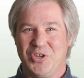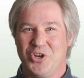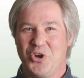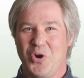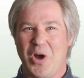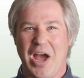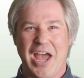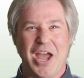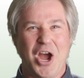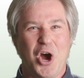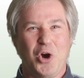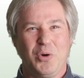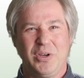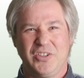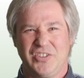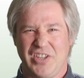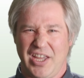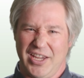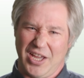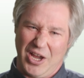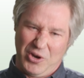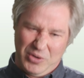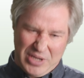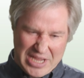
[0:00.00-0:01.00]
you know, I always
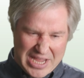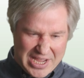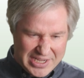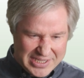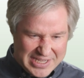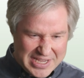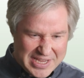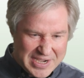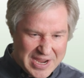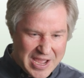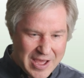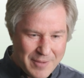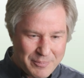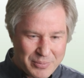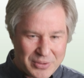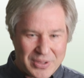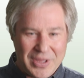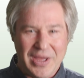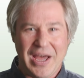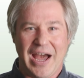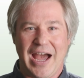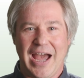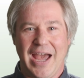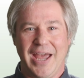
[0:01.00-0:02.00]
like, okay, I get
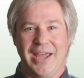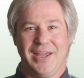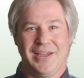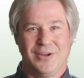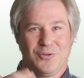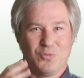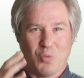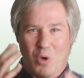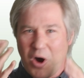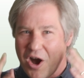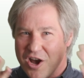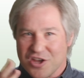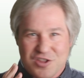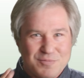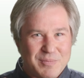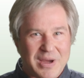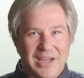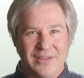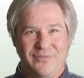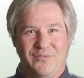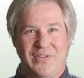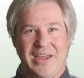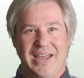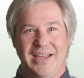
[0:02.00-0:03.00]
up, I wash
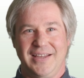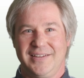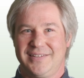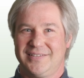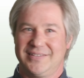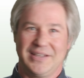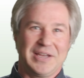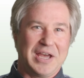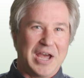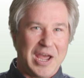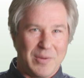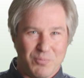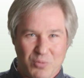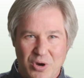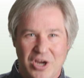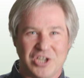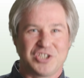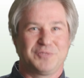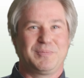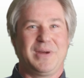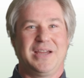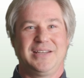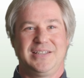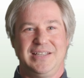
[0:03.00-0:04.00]
my face, I
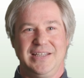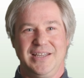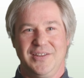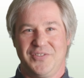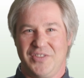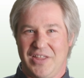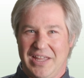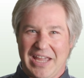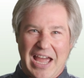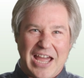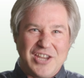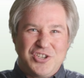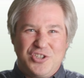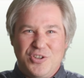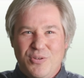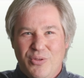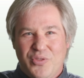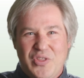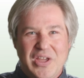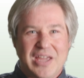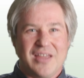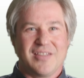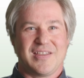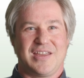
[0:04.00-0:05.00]
brush my teeth. Like I
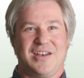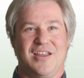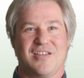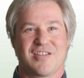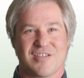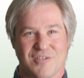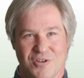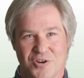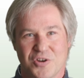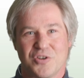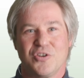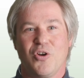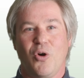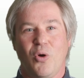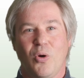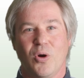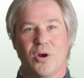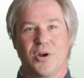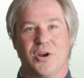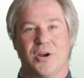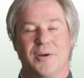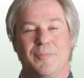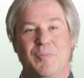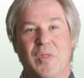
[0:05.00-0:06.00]
do things in a certain
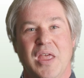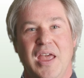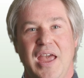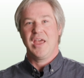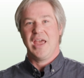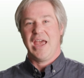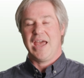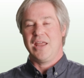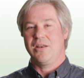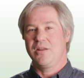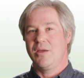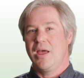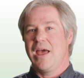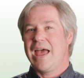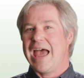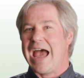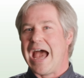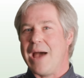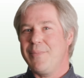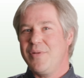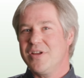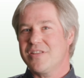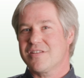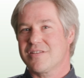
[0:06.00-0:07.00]
order. And
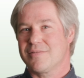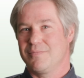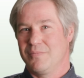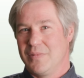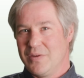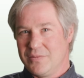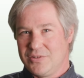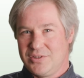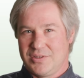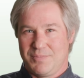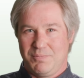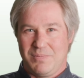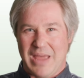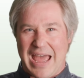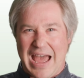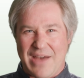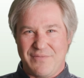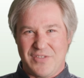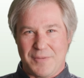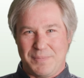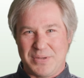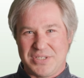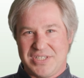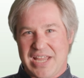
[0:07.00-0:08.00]
habits
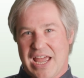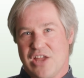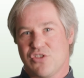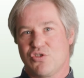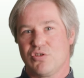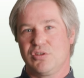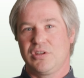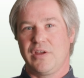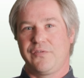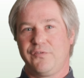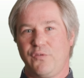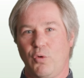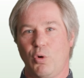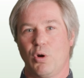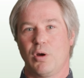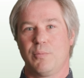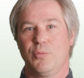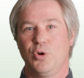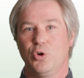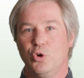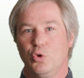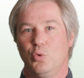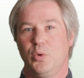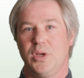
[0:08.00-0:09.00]
have the potential to form
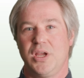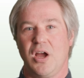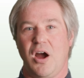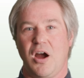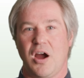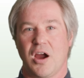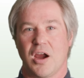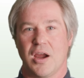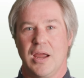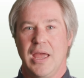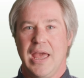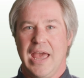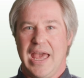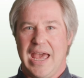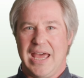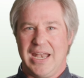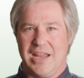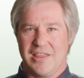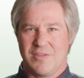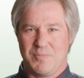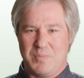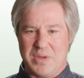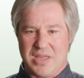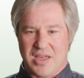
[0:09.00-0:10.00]
who we are. And
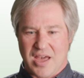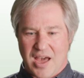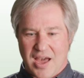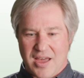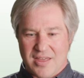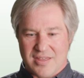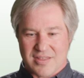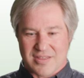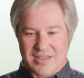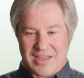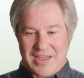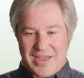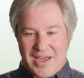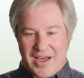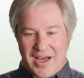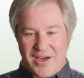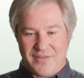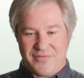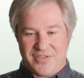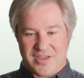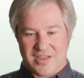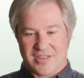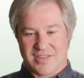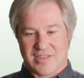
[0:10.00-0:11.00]
it's because
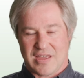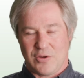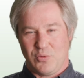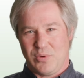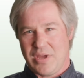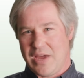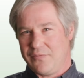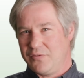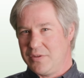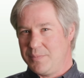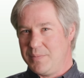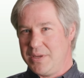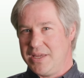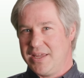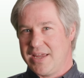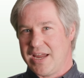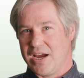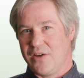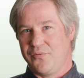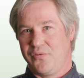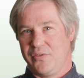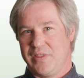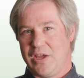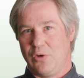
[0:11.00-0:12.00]
of this that we have to be
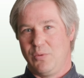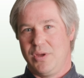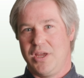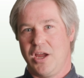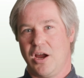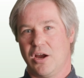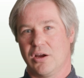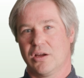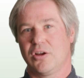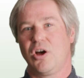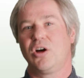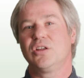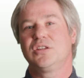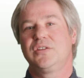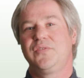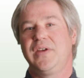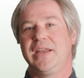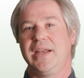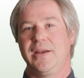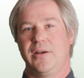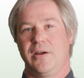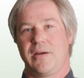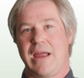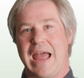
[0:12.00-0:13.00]
careful that we are
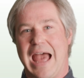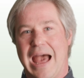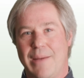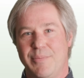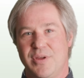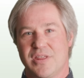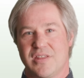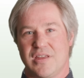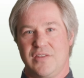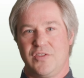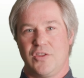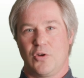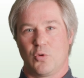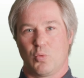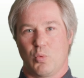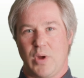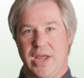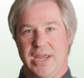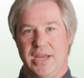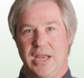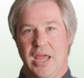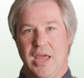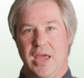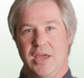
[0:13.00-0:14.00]
cultivating our habits in the right